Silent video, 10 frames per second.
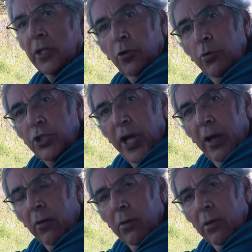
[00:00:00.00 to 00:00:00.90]
a
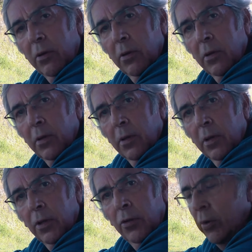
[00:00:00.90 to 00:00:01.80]
two-channel
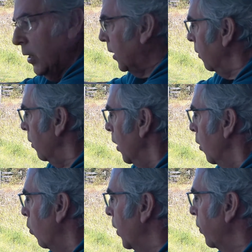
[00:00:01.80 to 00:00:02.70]
unit here
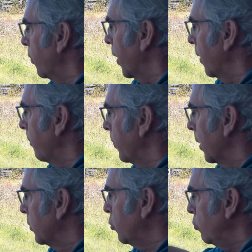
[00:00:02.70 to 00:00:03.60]
with um,
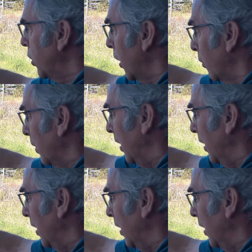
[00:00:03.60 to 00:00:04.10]
two-channel